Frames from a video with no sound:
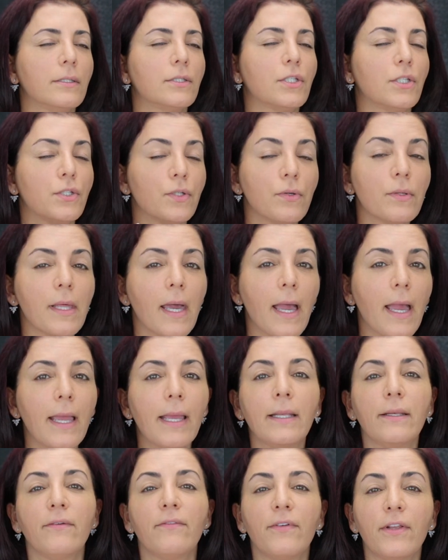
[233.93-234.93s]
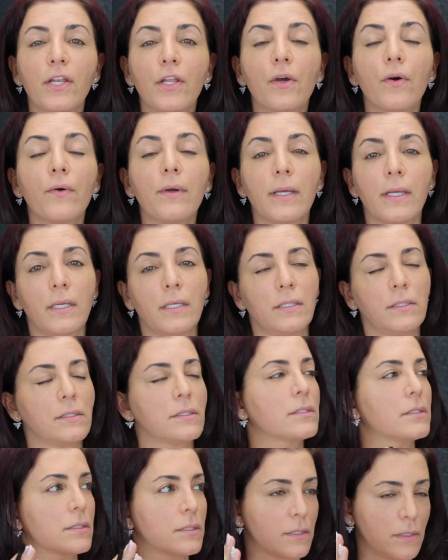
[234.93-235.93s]
To do that in a video
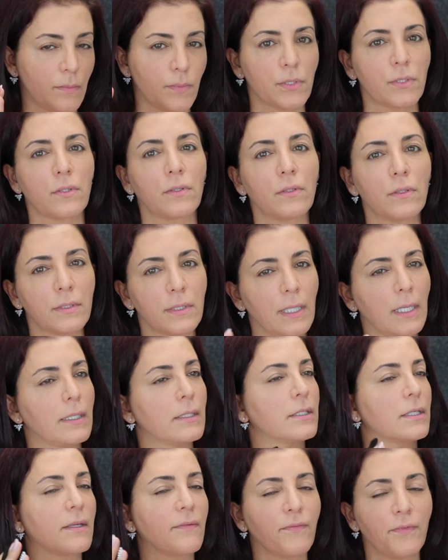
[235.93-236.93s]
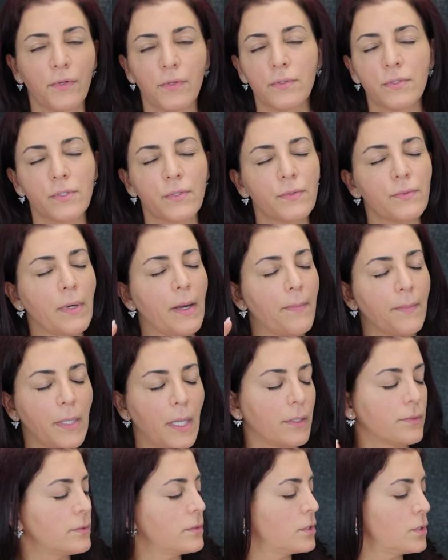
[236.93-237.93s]
is just absurd and to confuse you. I'm
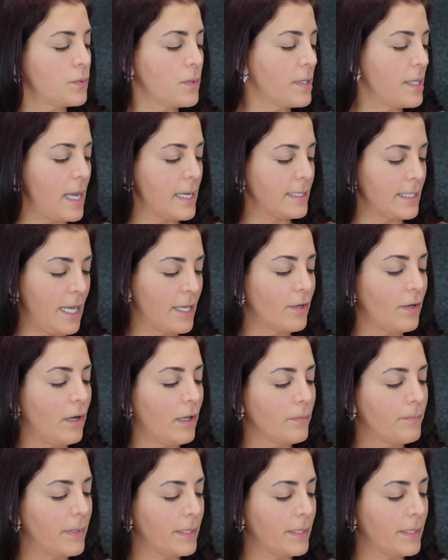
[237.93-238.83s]
not doing that at all.